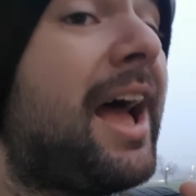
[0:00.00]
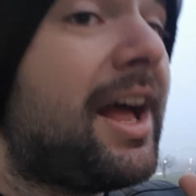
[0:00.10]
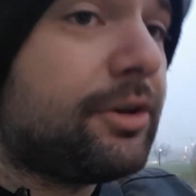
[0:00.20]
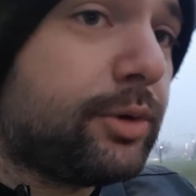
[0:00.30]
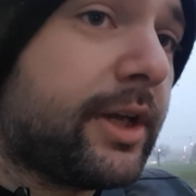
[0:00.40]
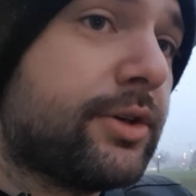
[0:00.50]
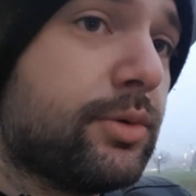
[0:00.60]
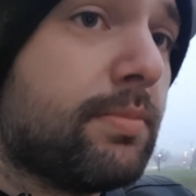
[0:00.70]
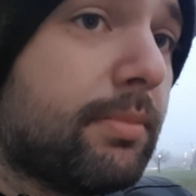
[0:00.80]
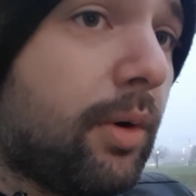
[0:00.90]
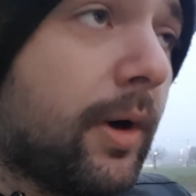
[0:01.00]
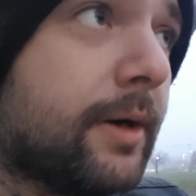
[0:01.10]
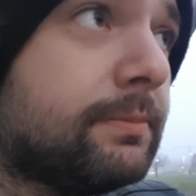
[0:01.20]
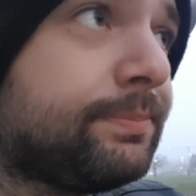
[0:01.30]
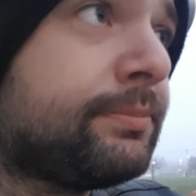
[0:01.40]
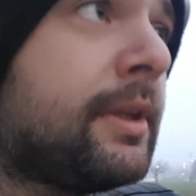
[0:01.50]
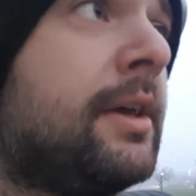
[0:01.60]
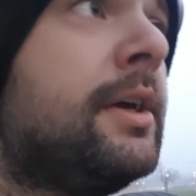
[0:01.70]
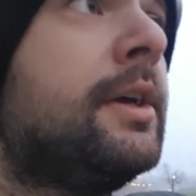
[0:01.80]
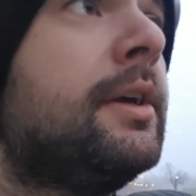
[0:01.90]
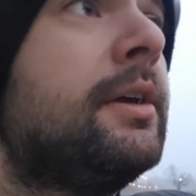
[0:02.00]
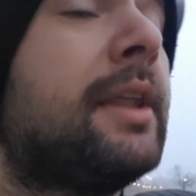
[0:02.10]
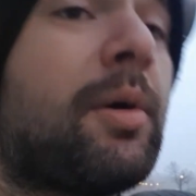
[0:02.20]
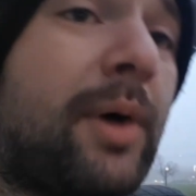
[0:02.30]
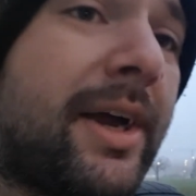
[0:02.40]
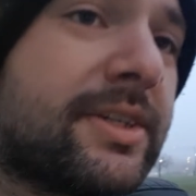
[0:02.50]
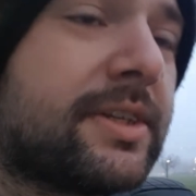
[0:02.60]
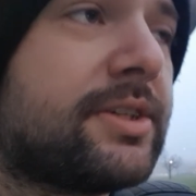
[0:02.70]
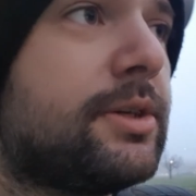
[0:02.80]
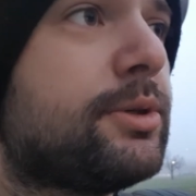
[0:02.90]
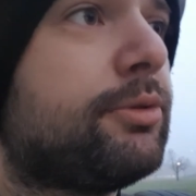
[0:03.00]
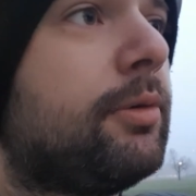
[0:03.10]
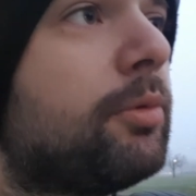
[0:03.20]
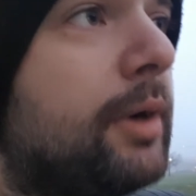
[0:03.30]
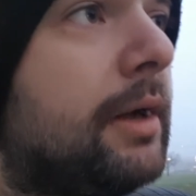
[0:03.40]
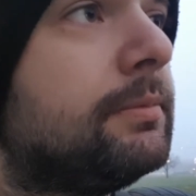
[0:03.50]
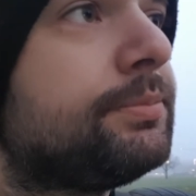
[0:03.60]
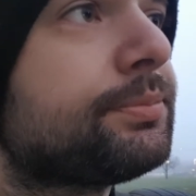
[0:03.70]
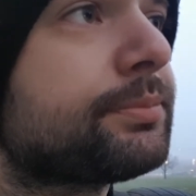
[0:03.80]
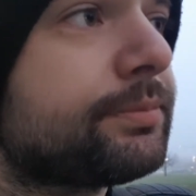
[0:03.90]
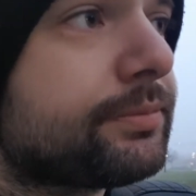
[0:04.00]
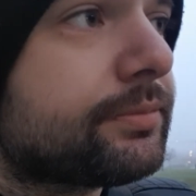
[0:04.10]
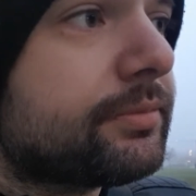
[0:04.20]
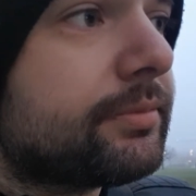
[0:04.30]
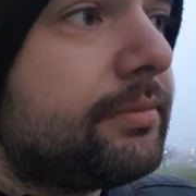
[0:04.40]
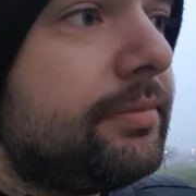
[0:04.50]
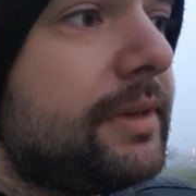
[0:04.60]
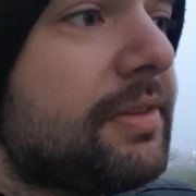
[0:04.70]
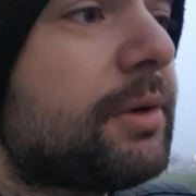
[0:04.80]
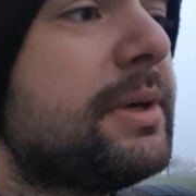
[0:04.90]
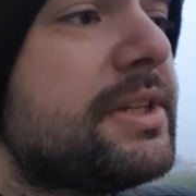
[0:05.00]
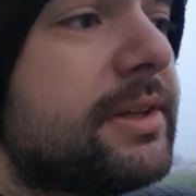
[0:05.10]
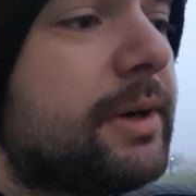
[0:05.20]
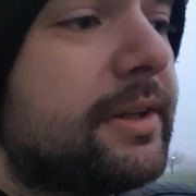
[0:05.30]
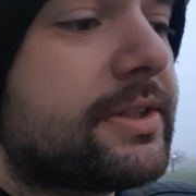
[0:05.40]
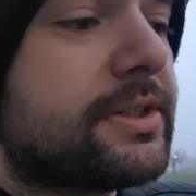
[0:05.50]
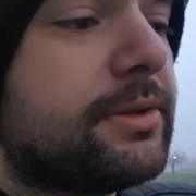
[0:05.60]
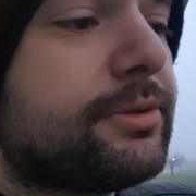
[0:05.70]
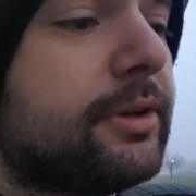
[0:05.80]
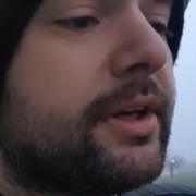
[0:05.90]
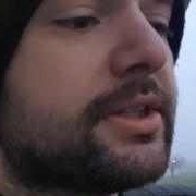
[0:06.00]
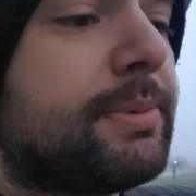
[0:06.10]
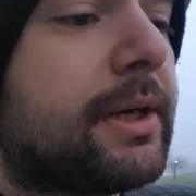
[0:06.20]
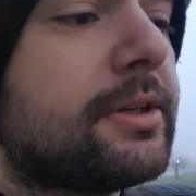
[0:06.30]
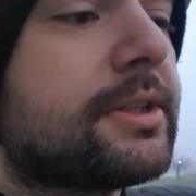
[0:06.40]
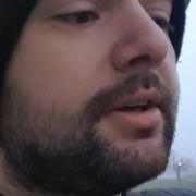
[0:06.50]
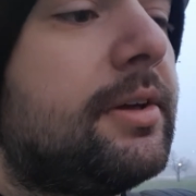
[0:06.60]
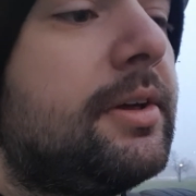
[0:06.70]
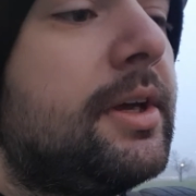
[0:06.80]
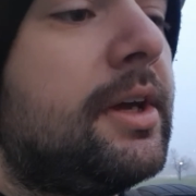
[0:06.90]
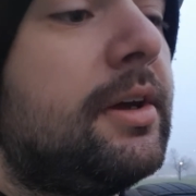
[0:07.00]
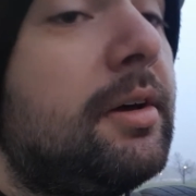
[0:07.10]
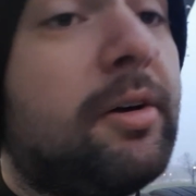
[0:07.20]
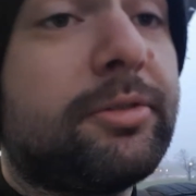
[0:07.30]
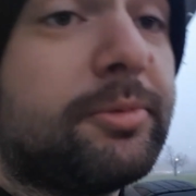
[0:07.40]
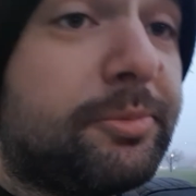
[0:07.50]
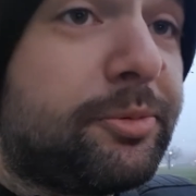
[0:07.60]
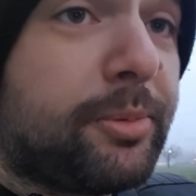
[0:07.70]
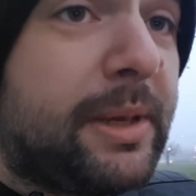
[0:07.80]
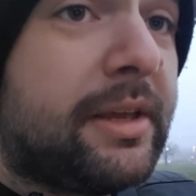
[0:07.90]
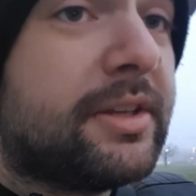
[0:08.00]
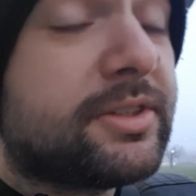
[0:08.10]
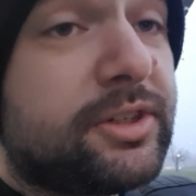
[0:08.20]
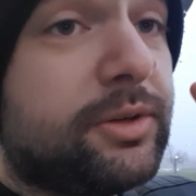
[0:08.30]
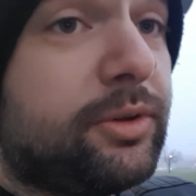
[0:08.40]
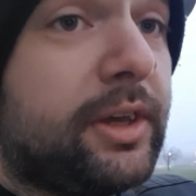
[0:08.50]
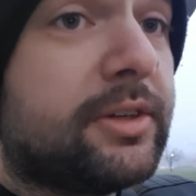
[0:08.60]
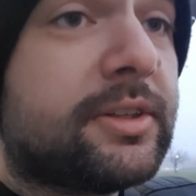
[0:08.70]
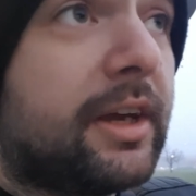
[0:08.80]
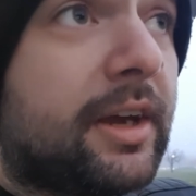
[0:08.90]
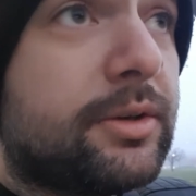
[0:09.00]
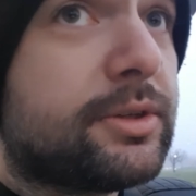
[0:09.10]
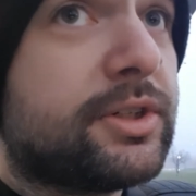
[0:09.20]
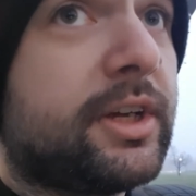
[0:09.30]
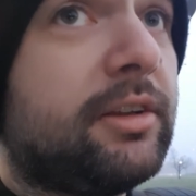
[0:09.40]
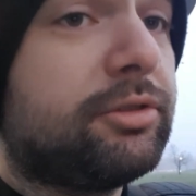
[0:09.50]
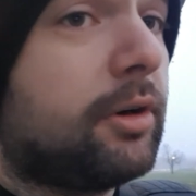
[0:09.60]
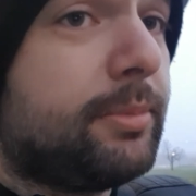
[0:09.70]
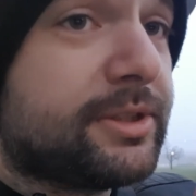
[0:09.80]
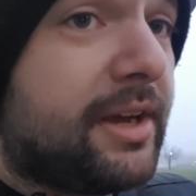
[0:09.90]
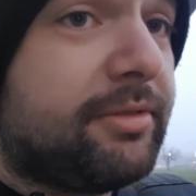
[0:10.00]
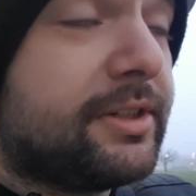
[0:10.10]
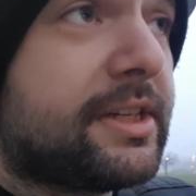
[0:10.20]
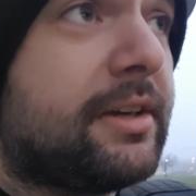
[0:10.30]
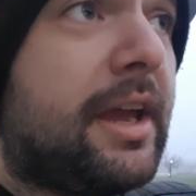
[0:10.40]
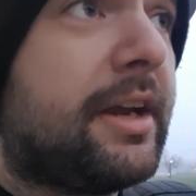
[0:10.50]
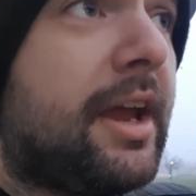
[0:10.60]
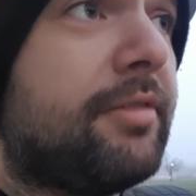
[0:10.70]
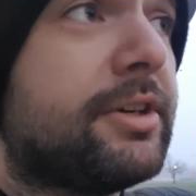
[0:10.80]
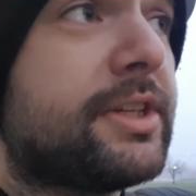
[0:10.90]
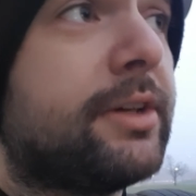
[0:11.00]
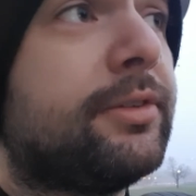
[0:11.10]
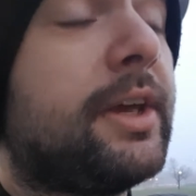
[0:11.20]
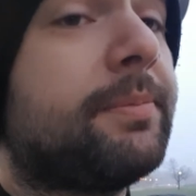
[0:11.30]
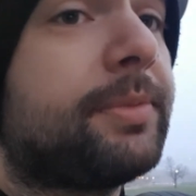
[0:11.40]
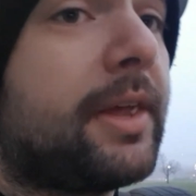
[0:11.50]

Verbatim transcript: And you can do more. Now, why is this useful? Well, the reason why this is useful is because of, mm, for me, it's two things. Like I use the shell for almost every, every single thing.